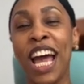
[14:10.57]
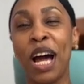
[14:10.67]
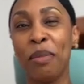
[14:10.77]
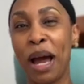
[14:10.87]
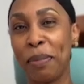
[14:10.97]

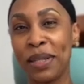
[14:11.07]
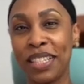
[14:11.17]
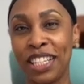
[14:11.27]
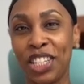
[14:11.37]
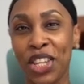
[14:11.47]
I'm happy to
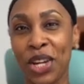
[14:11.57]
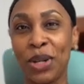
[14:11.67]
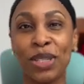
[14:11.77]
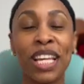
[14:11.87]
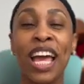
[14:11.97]
stitch
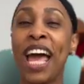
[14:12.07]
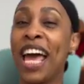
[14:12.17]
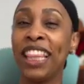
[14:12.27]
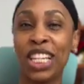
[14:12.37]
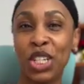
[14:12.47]
those
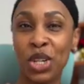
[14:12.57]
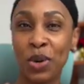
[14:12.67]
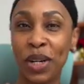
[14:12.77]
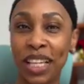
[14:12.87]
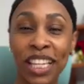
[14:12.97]
and let you know
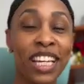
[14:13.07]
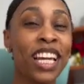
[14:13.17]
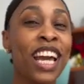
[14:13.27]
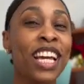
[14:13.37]
what I think.